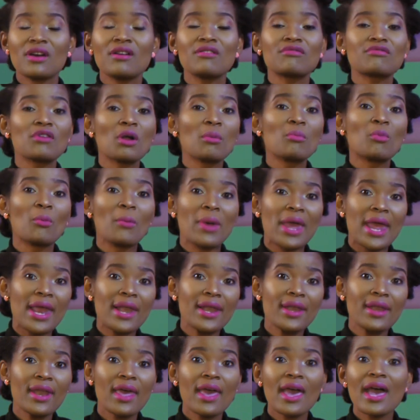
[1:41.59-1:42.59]
from
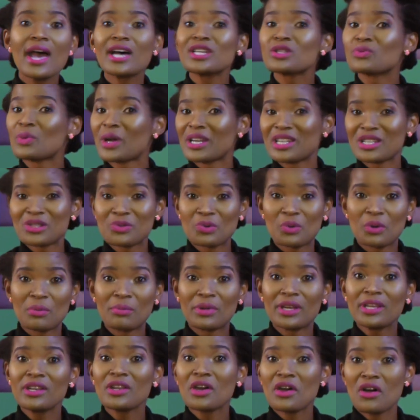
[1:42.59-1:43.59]
men as well as
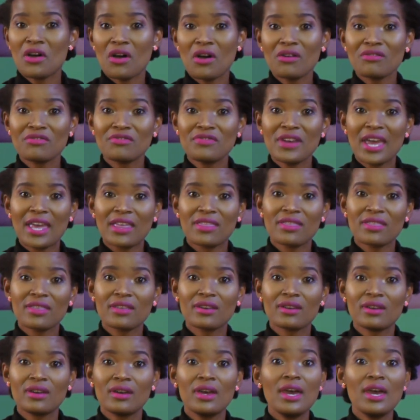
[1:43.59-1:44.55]
women of faith.